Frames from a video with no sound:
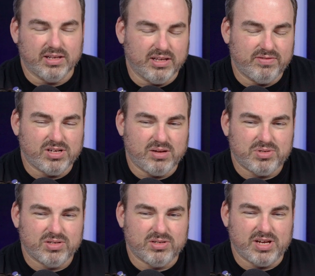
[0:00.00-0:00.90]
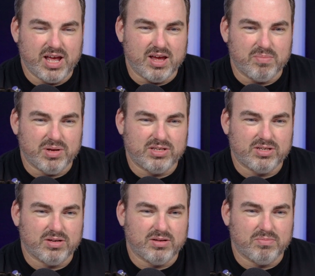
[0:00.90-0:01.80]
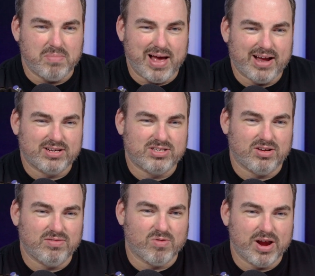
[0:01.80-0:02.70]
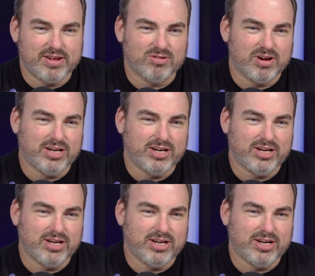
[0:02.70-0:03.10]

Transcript: lives up to its name. It's Max of regular